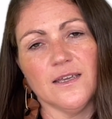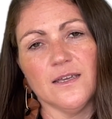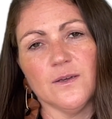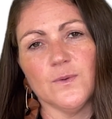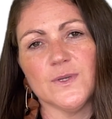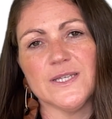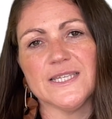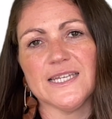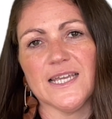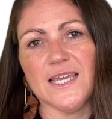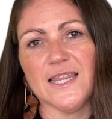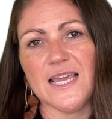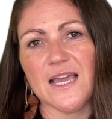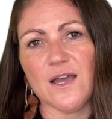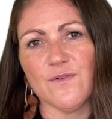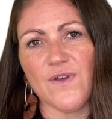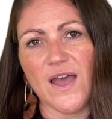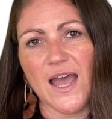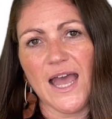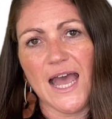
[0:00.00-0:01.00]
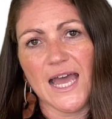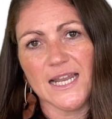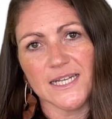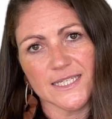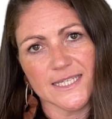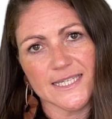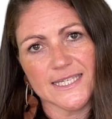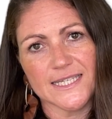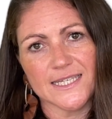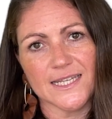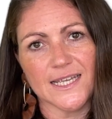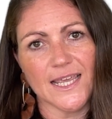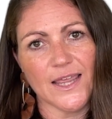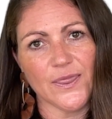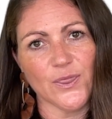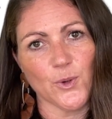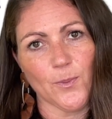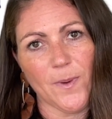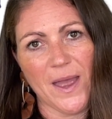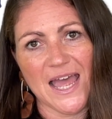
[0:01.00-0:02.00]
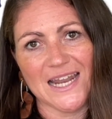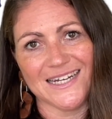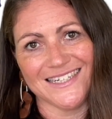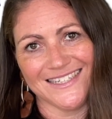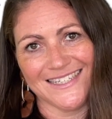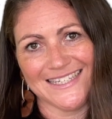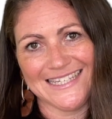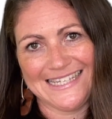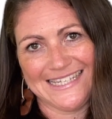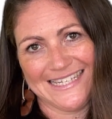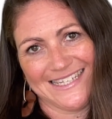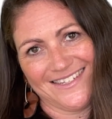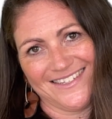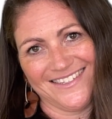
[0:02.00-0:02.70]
We say they have ants in their pants.